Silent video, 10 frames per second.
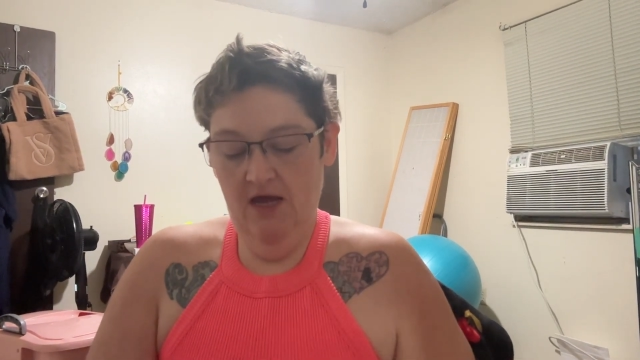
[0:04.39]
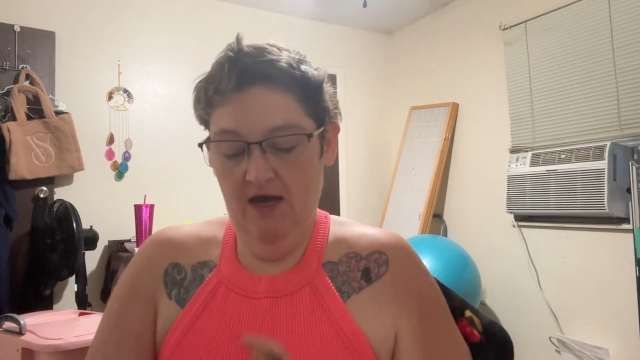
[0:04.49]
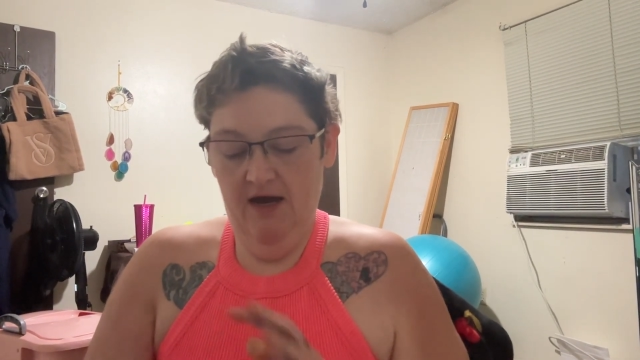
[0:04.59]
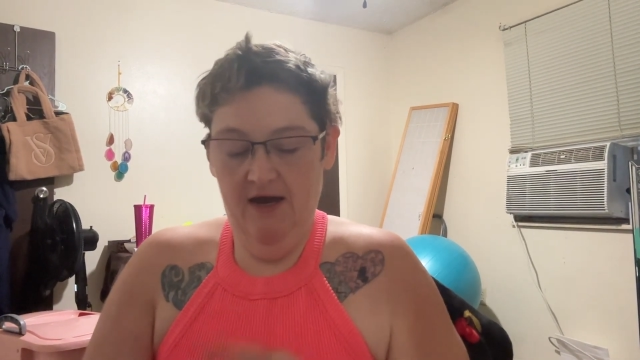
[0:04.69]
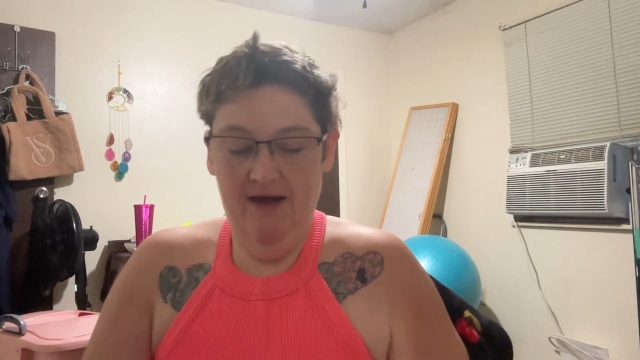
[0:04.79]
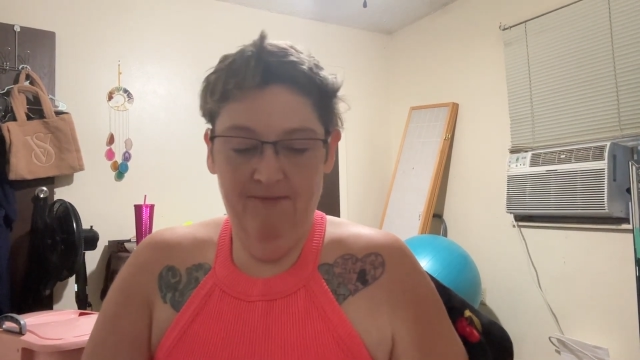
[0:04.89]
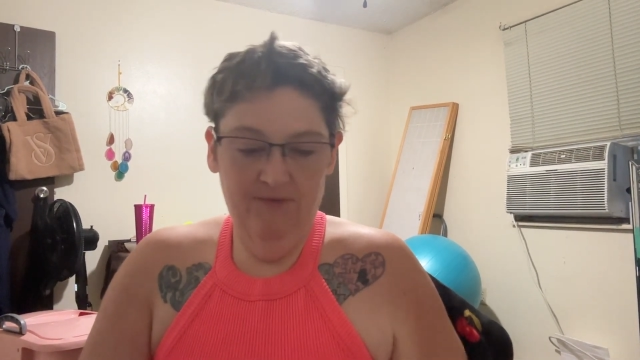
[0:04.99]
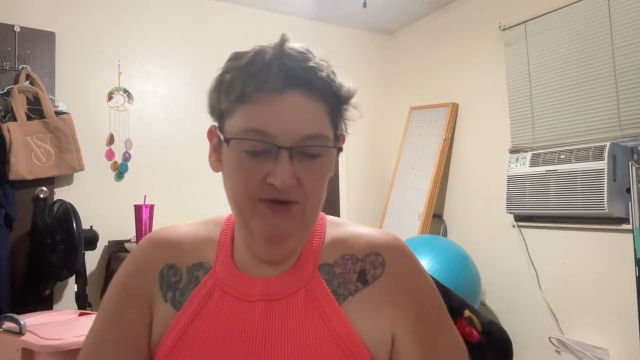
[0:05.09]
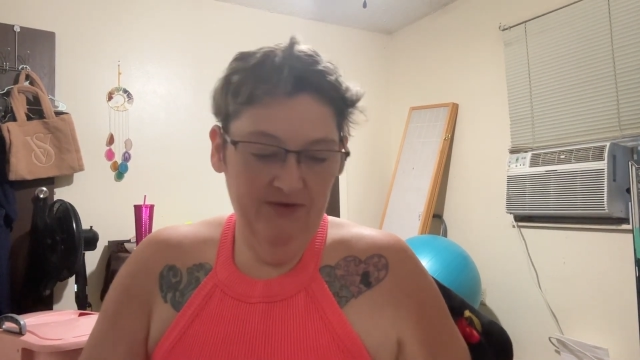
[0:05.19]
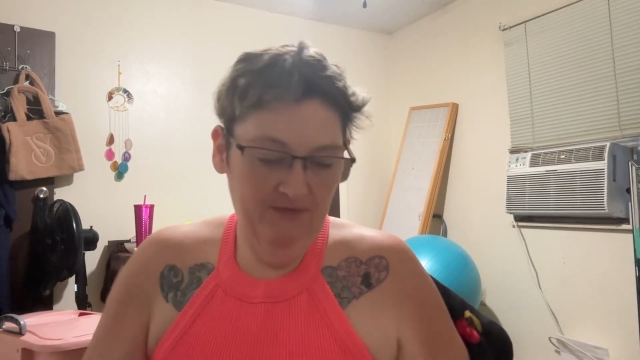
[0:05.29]
I'm
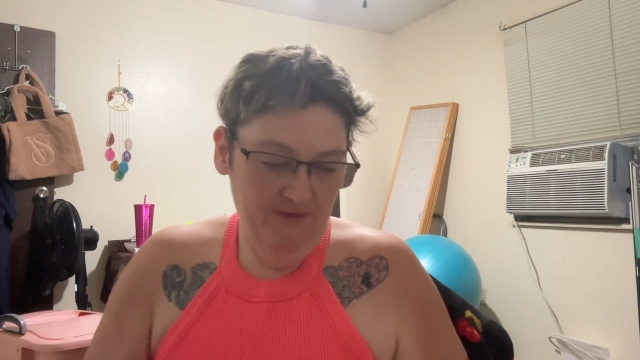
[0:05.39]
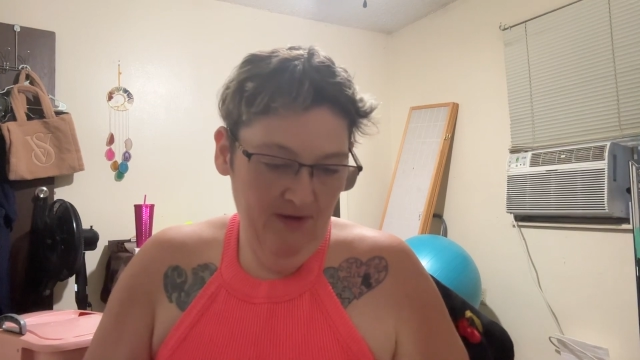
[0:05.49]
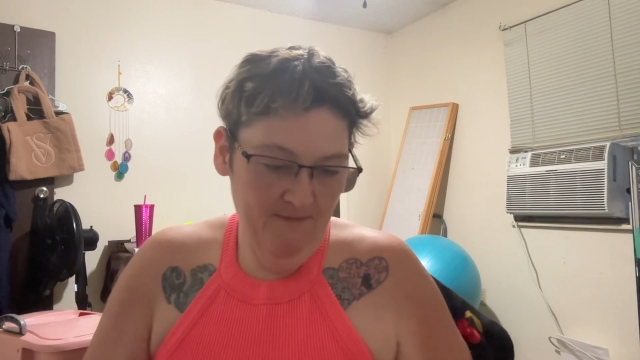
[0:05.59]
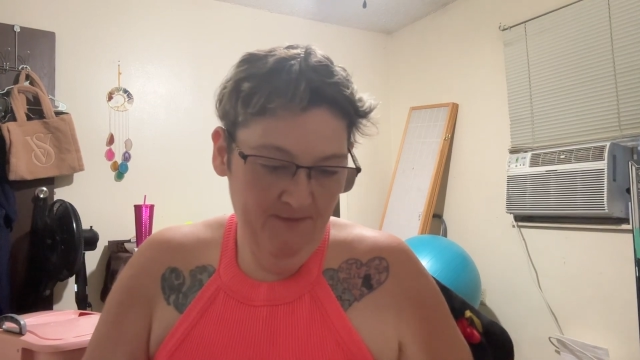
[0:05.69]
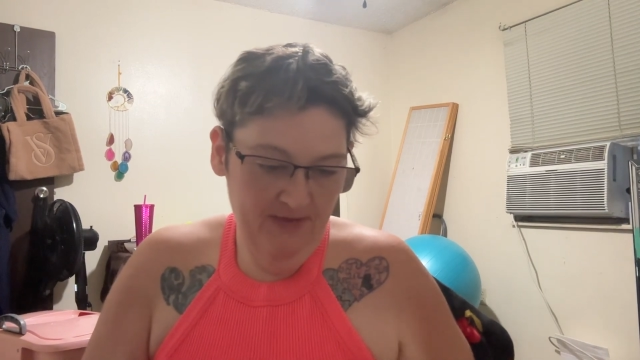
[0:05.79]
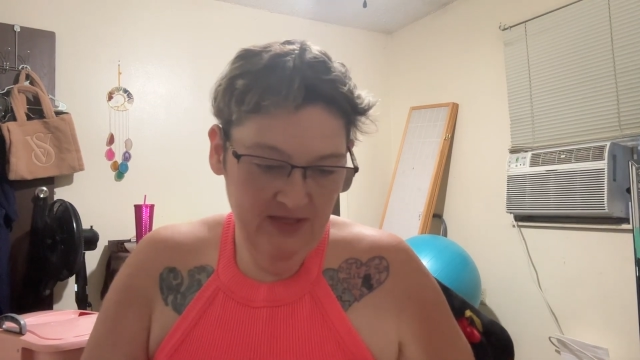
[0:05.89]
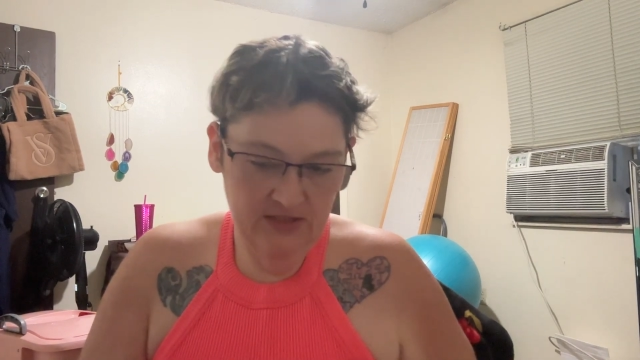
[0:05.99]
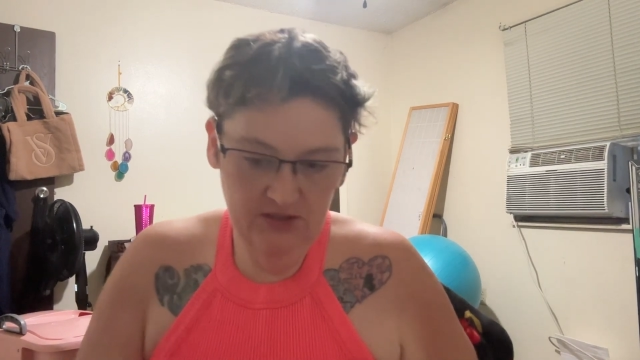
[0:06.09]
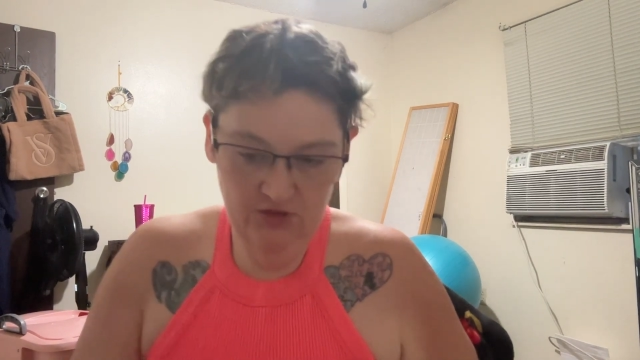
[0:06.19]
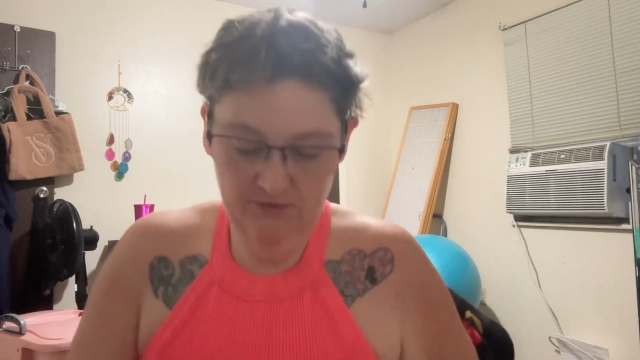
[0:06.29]
wondering what
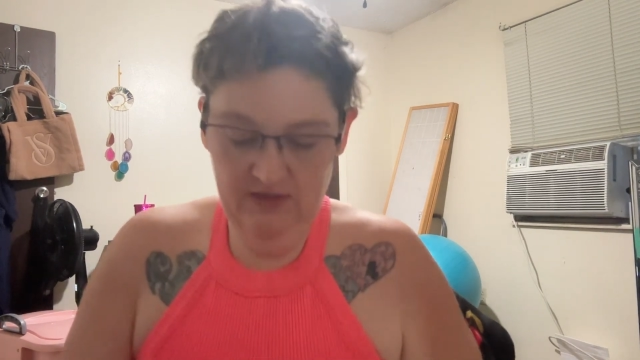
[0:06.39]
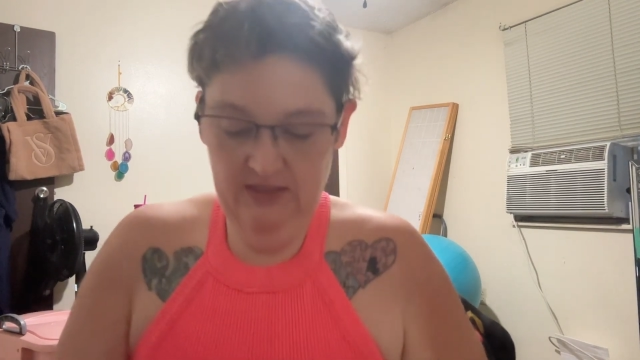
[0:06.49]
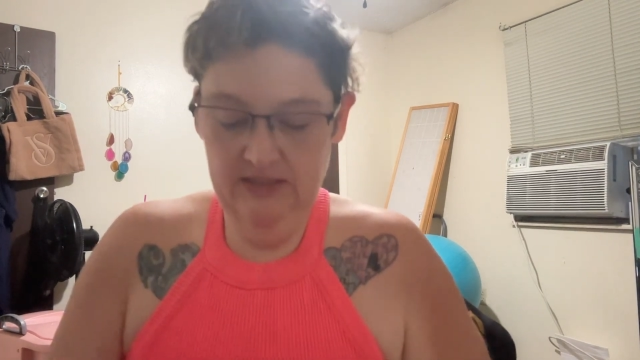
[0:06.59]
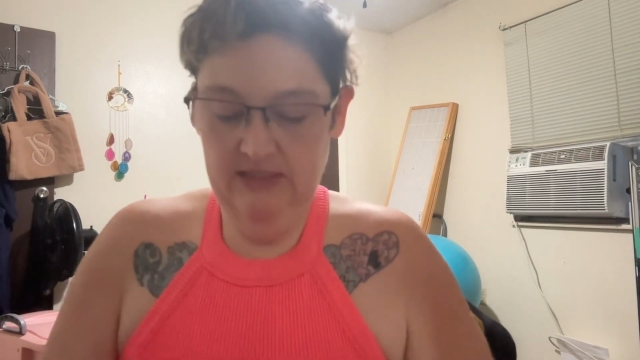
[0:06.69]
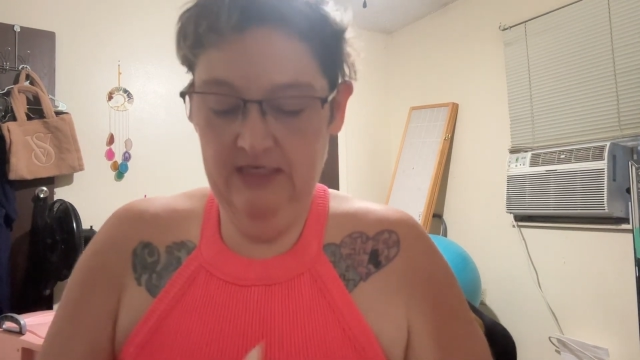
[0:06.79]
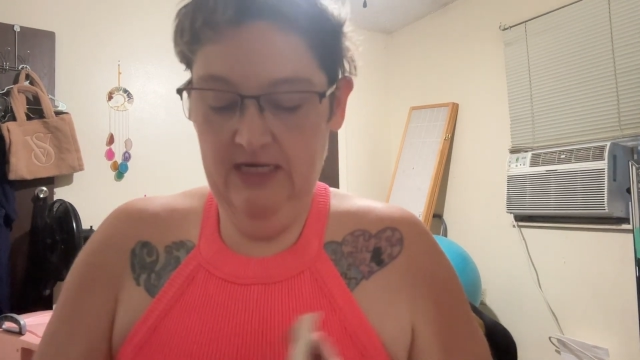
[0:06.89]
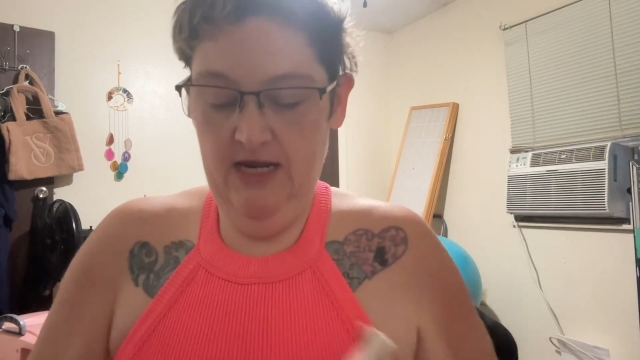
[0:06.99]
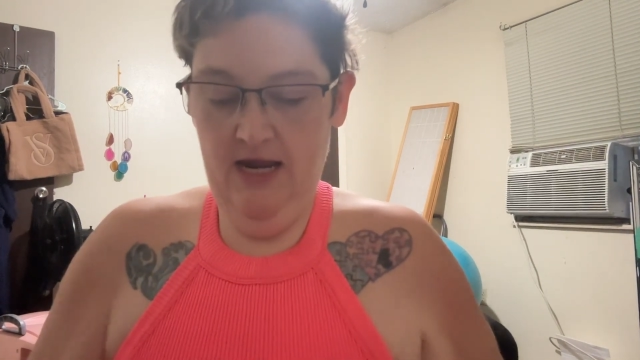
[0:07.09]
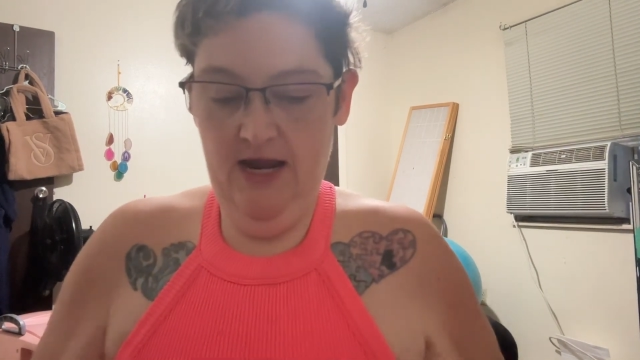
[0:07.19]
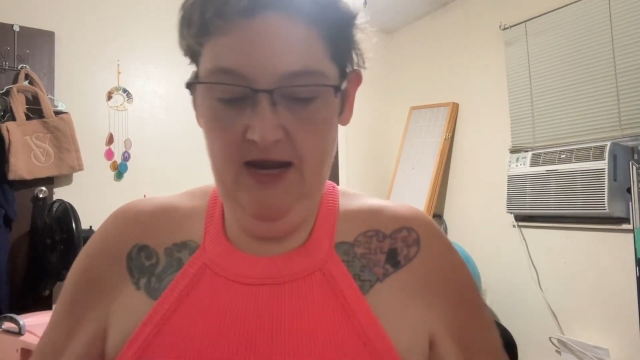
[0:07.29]
message we need
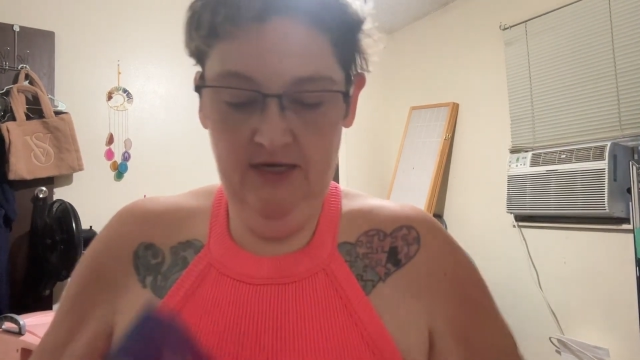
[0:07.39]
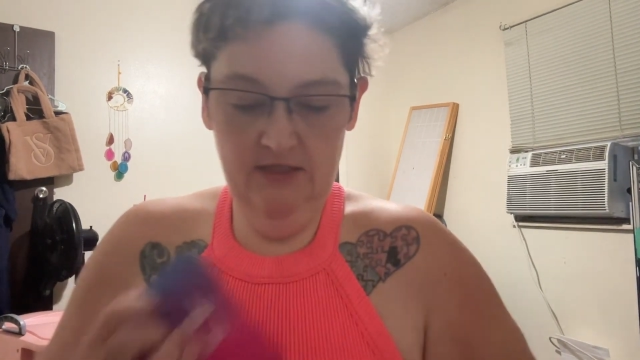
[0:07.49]
today.